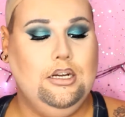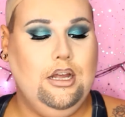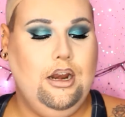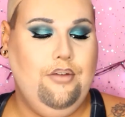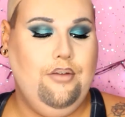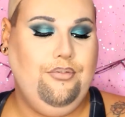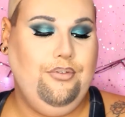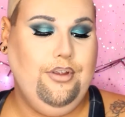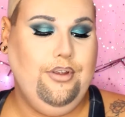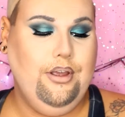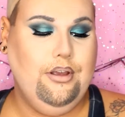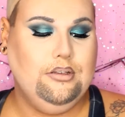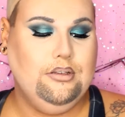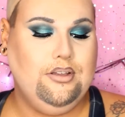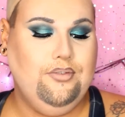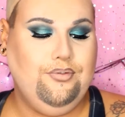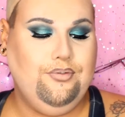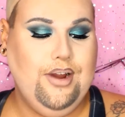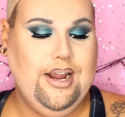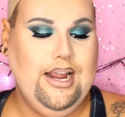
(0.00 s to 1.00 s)
going to use the
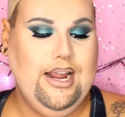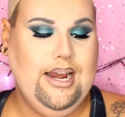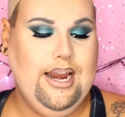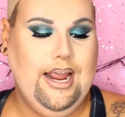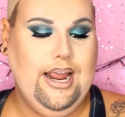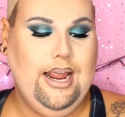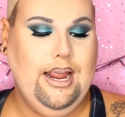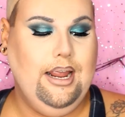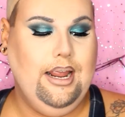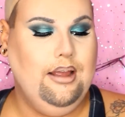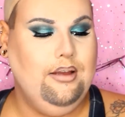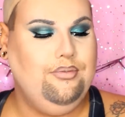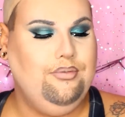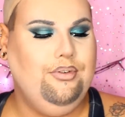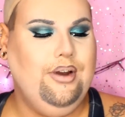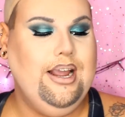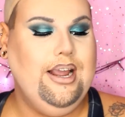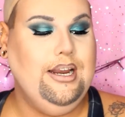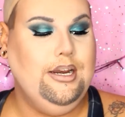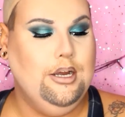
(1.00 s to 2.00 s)

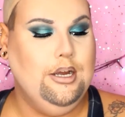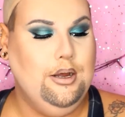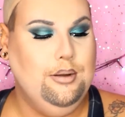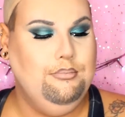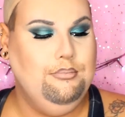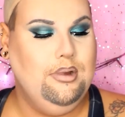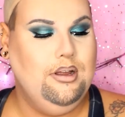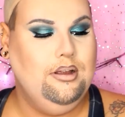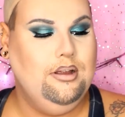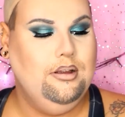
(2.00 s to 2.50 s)
Freedom